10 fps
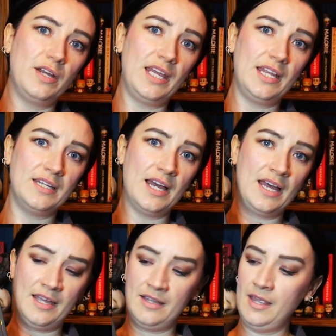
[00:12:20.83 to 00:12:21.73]
in
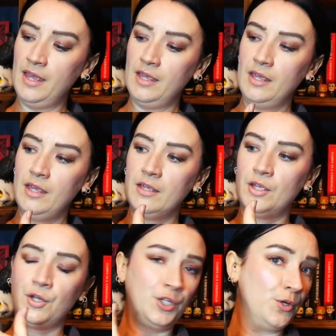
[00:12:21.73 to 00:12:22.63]

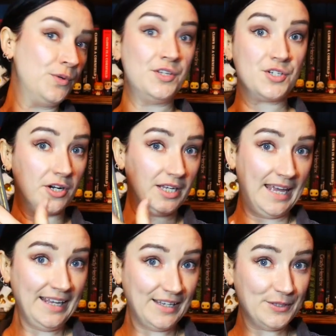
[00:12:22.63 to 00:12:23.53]
glow-in-the-dark
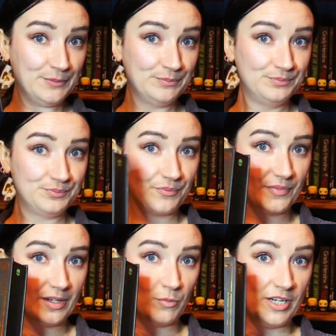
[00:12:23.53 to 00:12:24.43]
ink,
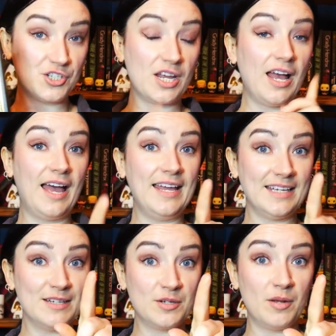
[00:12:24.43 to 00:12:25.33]
which I
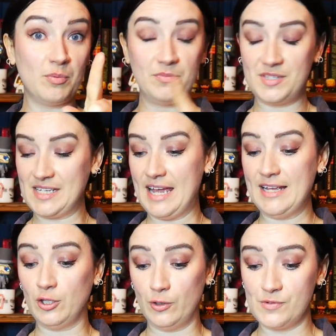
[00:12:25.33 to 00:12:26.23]
can say
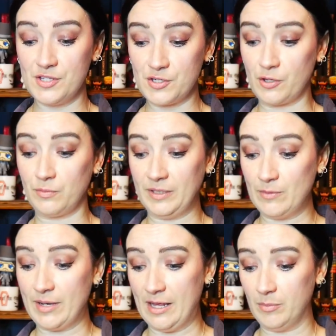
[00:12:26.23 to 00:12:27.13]
glows in the dark really
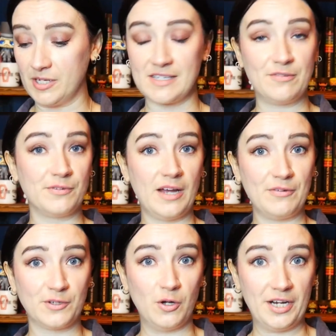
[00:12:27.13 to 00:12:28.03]
well, because I
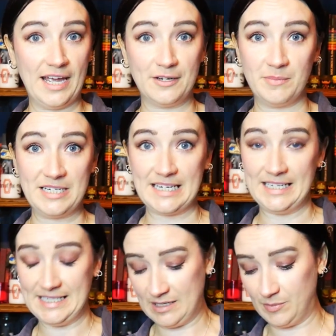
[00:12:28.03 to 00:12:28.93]
forgot I had it at my
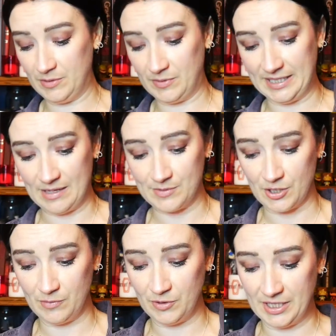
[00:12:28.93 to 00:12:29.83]
dining table, and when I came
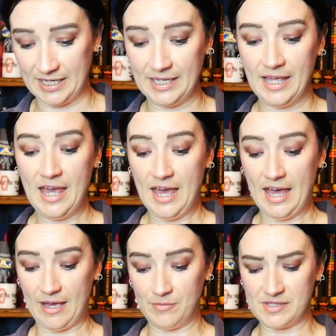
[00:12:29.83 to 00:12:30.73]
down one night
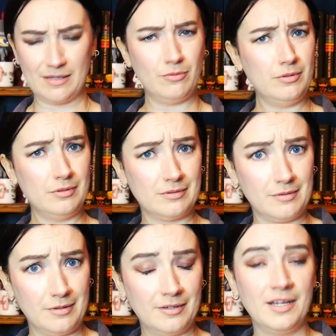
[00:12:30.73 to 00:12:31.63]
I was like, what is
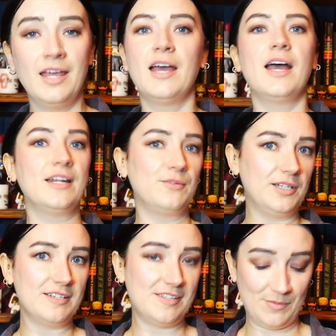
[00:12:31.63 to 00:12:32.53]
that? And I
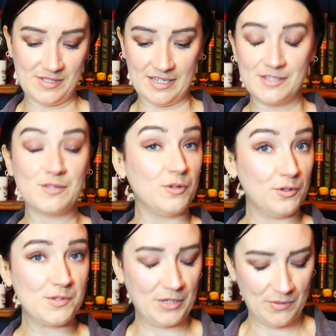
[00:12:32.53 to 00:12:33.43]
realized it was this, so it
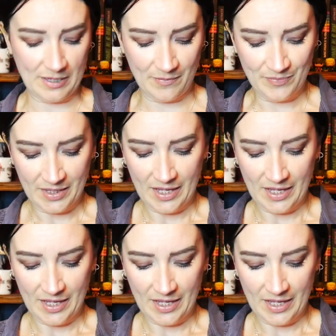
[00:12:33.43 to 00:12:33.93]
glows pretty well.